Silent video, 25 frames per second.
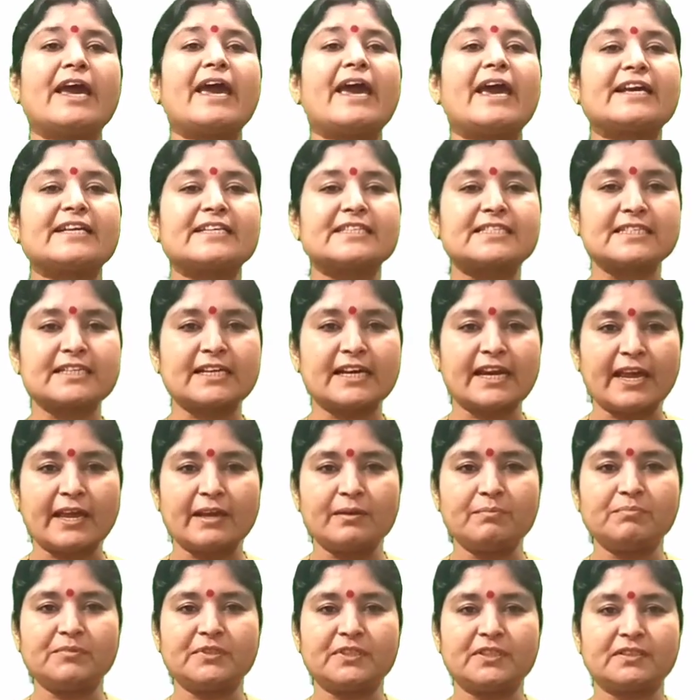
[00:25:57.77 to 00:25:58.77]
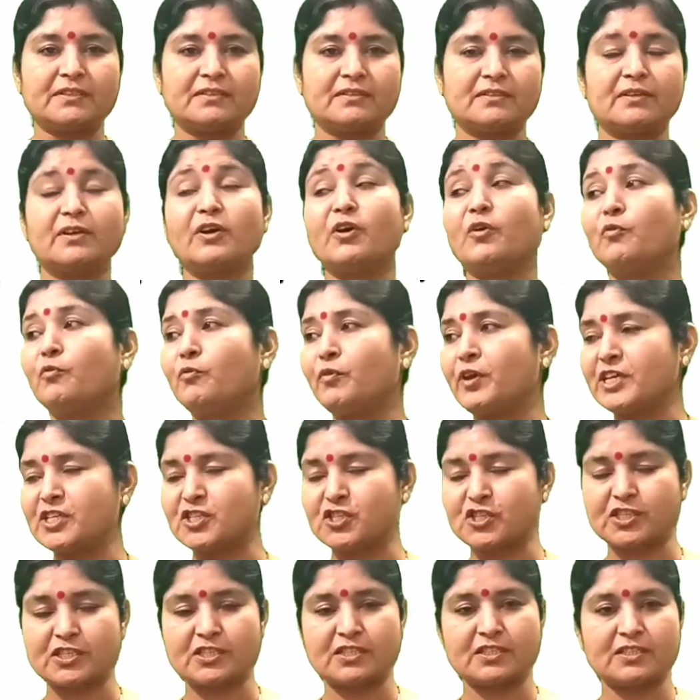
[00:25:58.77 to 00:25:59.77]
exclaimed,
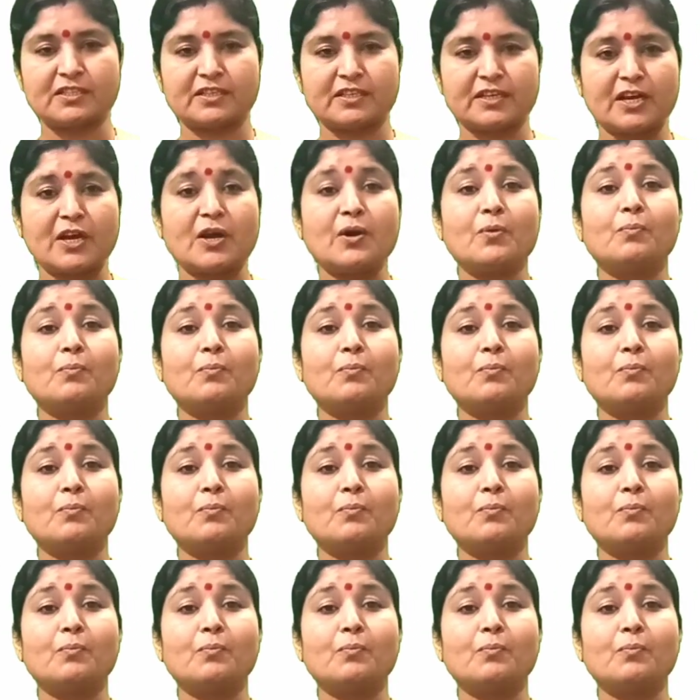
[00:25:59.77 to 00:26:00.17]
wished,